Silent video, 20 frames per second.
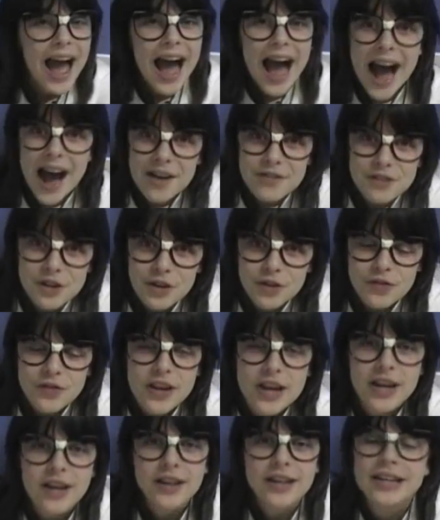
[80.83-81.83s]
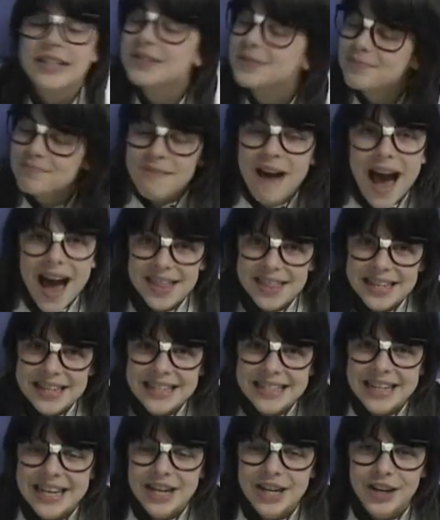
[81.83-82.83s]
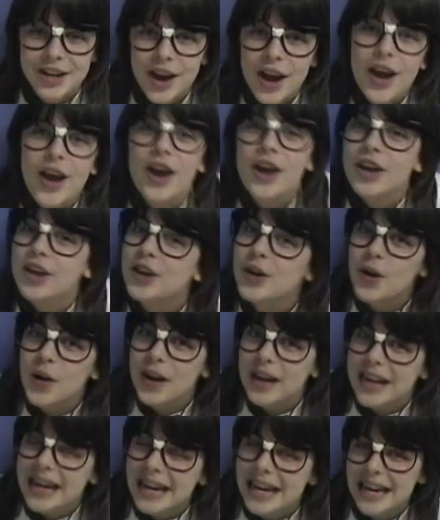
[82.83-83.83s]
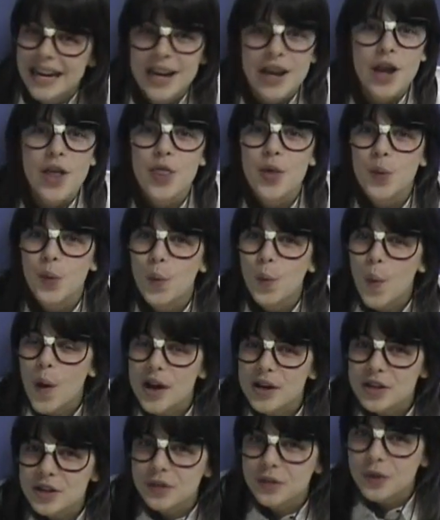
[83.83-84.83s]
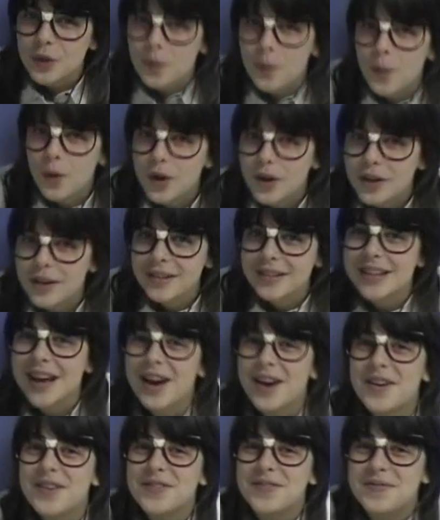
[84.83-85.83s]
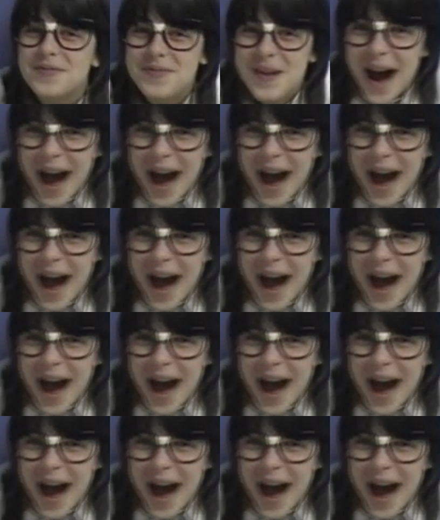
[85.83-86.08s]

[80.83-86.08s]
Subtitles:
Have no fear, 'cause math is here. You're in the wonderful world of